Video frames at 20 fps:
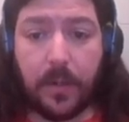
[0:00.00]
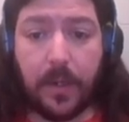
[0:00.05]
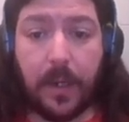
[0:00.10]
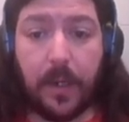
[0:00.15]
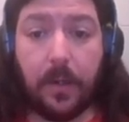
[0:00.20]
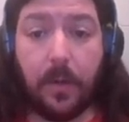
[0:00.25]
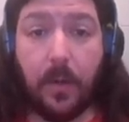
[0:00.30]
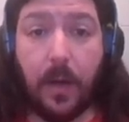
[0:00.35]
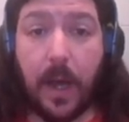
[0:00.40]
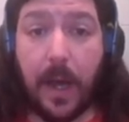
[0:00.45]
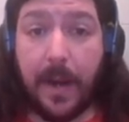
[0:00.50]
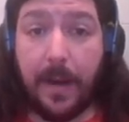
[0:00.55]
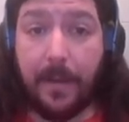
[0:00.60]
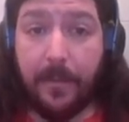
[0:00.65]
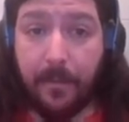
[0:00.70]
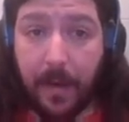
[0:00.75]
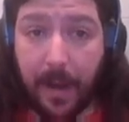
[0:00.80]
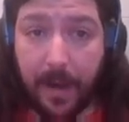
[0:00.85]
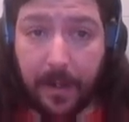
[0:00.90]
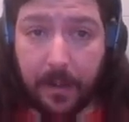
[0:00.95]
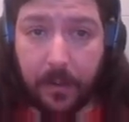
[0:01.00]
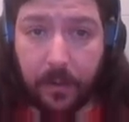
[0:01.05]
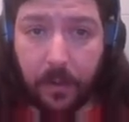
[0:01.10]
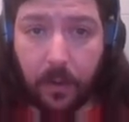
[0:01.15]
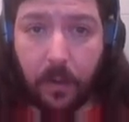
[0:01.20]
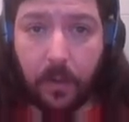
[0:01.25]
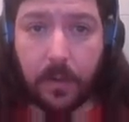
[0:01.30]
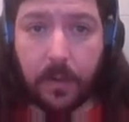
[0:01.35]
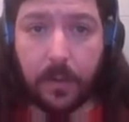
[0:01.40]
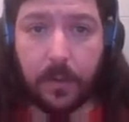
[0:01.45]
an invited talk
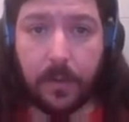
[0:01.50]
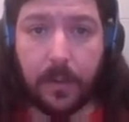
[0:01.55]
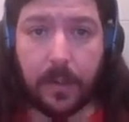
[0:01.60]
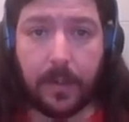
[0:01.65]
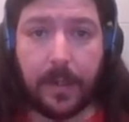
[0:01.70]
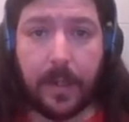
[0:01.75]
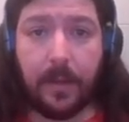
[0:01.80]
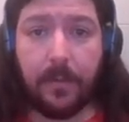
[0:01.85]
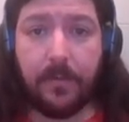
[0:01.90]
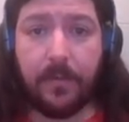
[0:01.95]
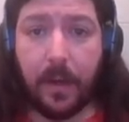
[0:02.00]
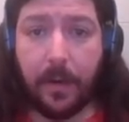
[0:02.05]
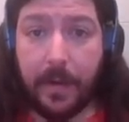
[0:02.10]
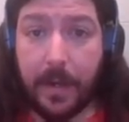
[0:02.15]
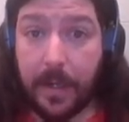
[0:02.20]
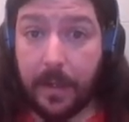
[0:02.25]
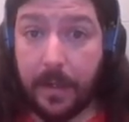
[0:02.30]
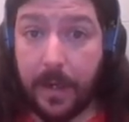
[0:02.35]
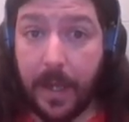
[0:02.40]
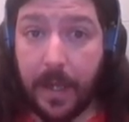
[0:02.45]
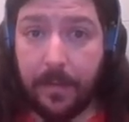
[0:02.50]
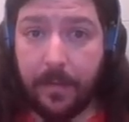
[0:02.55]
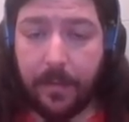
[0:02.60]
that can vary in length